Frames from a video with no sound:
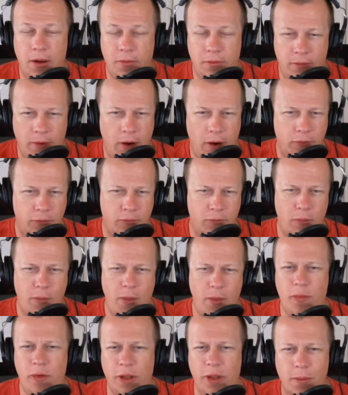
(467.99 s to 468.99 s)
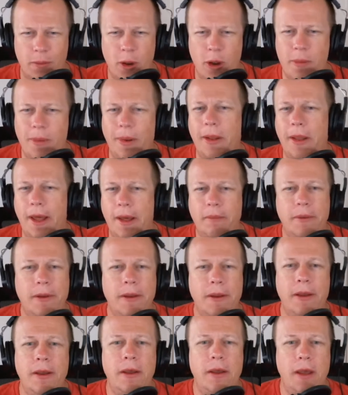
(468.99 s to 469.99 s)
I was remembering the mobile app
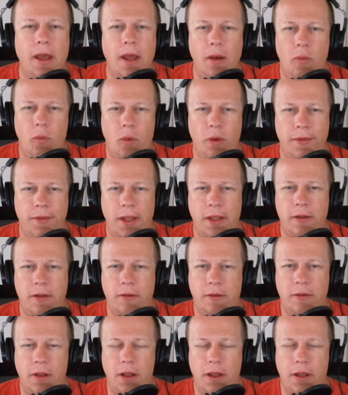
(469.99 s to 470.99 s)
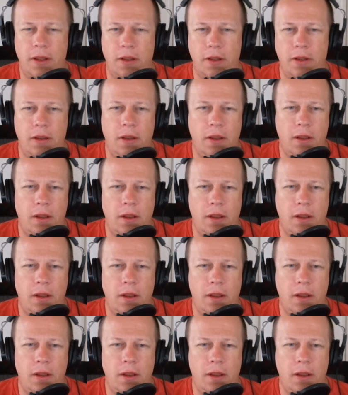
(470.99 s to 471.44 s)
and what that looked like.